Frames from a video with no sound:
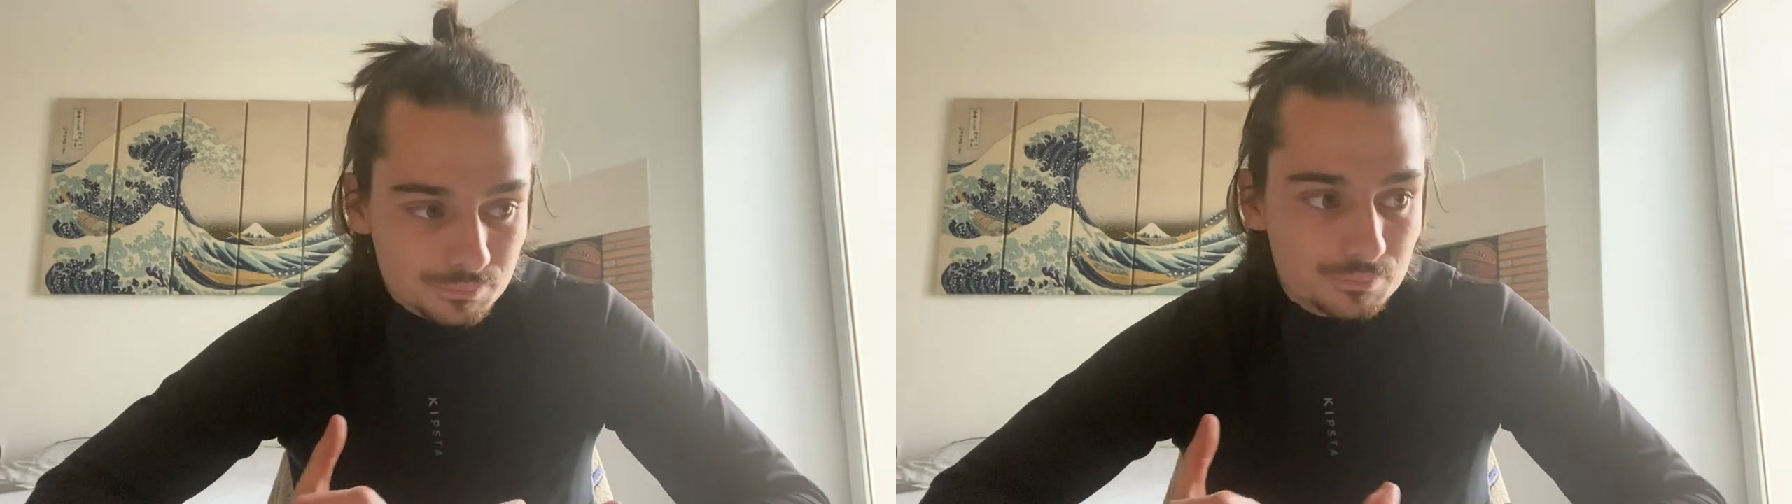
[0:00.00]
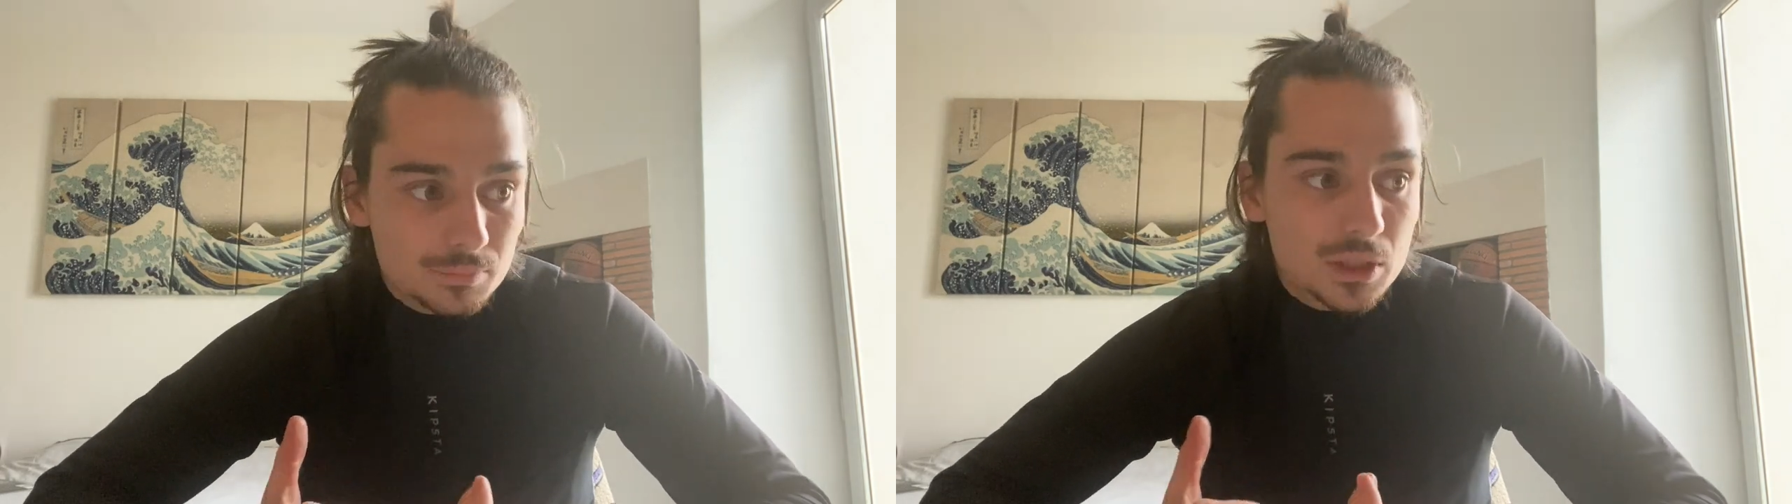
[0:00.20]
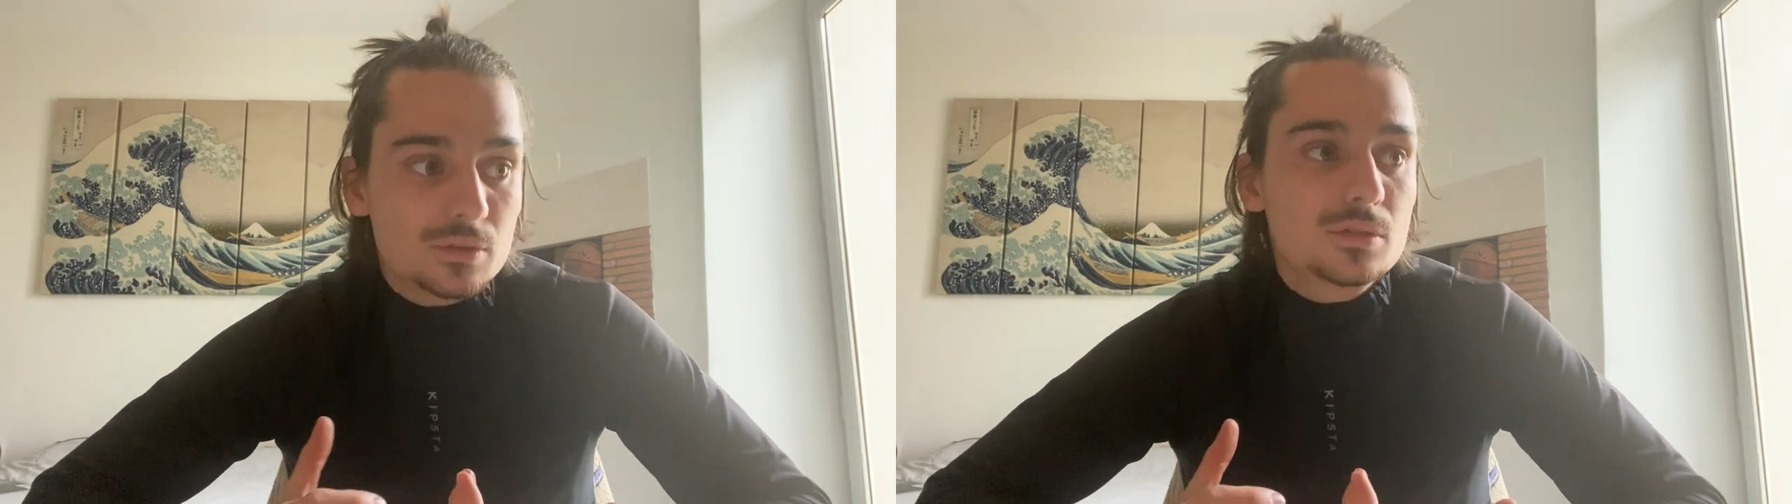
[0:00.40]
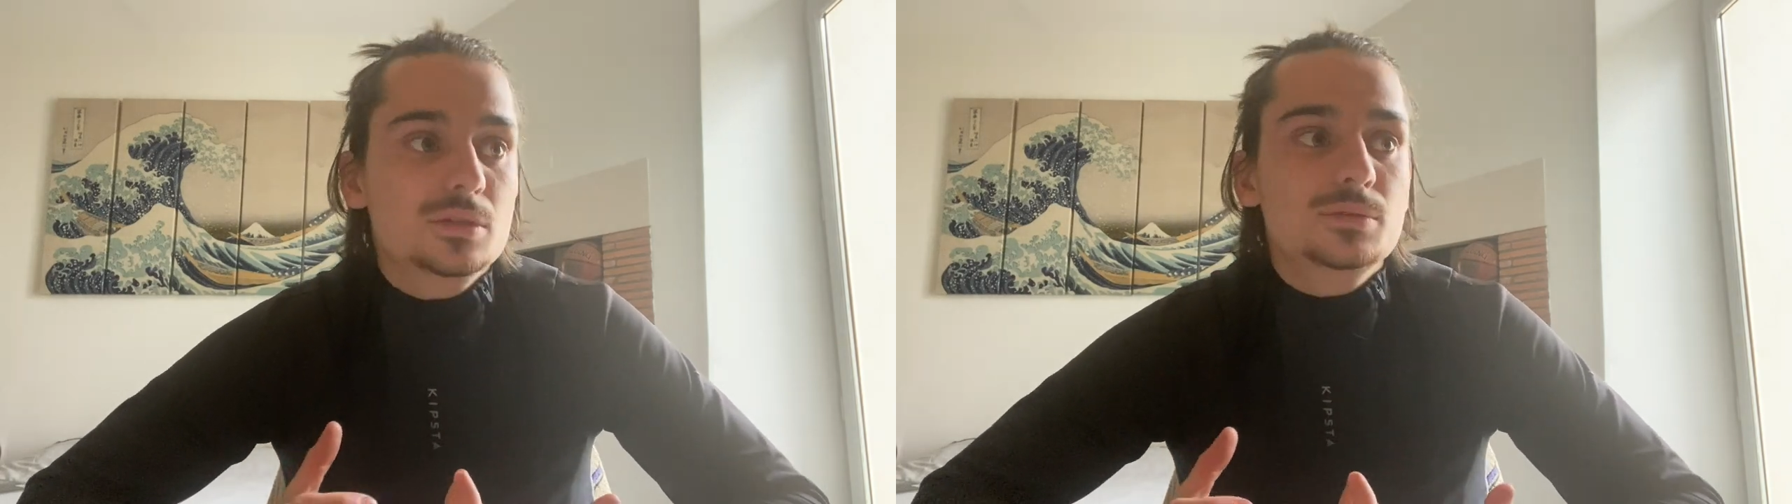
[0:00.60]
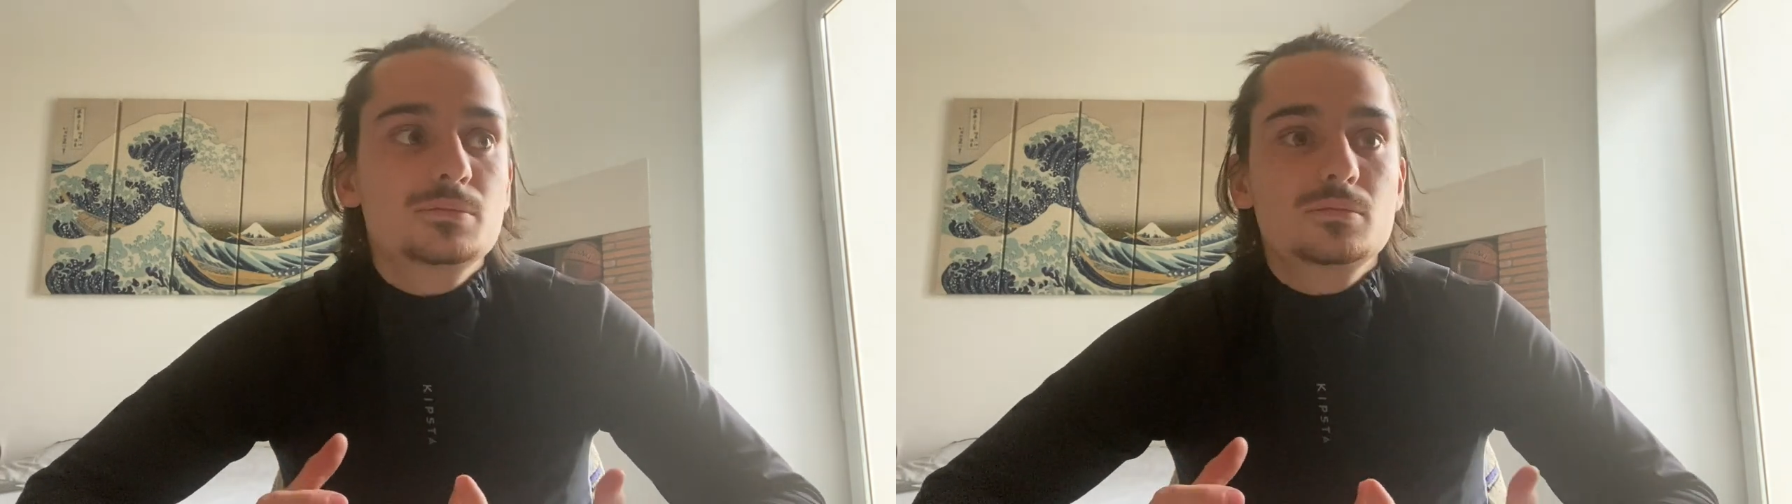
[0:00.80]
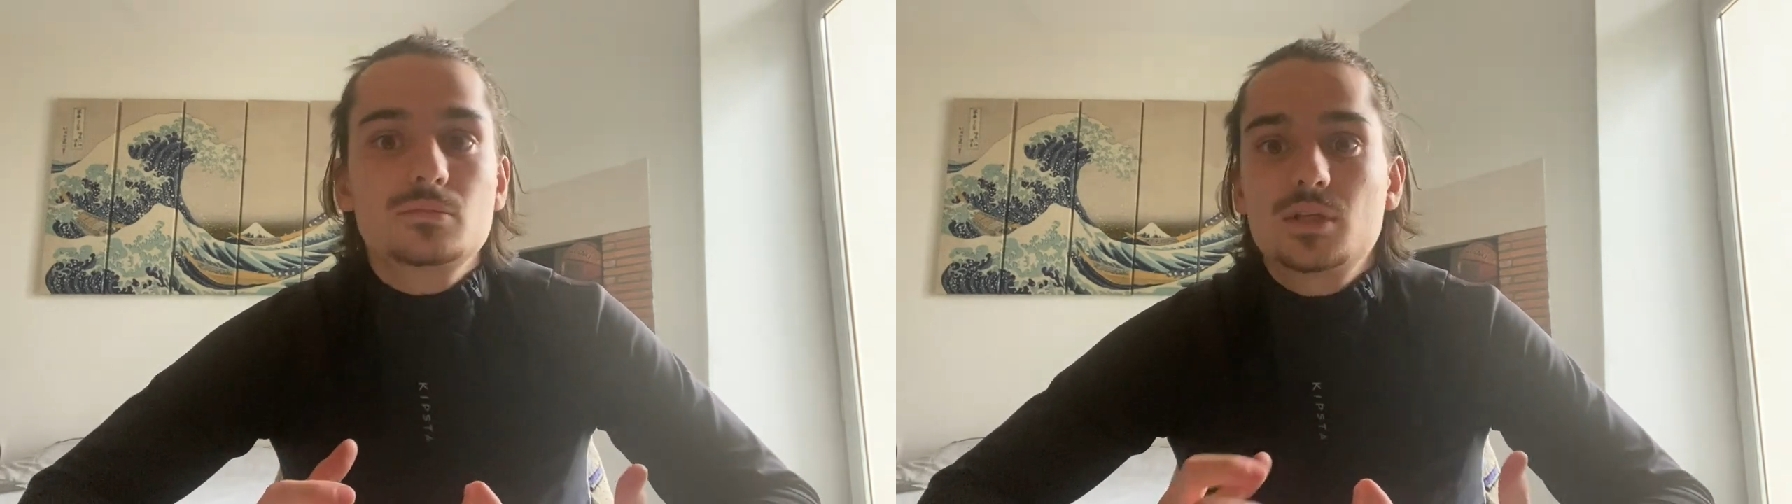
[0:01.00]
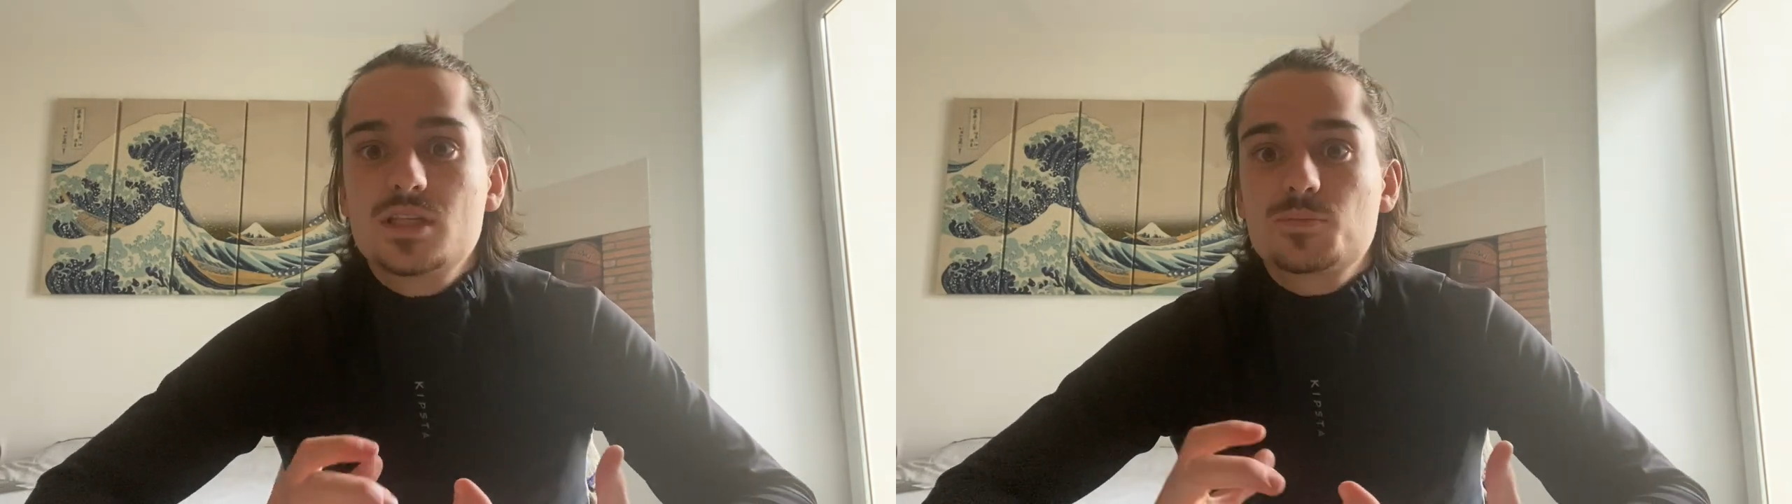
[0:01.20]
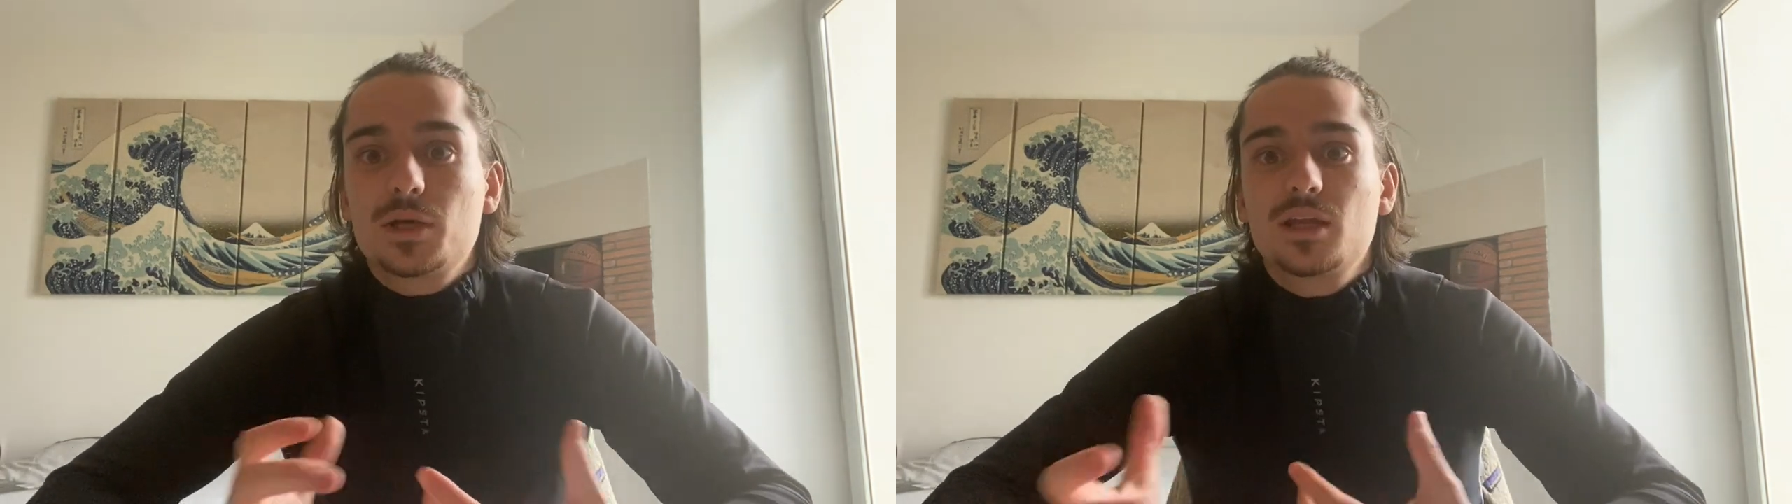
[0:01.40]
because
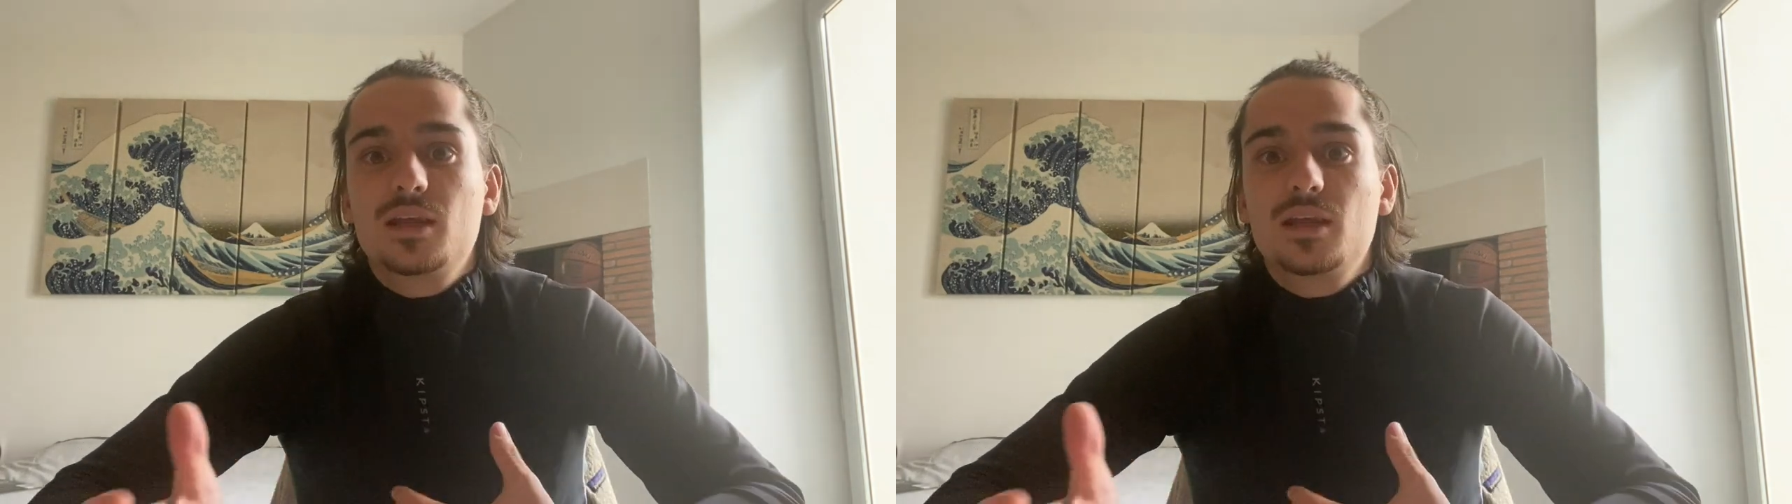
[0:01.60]
despite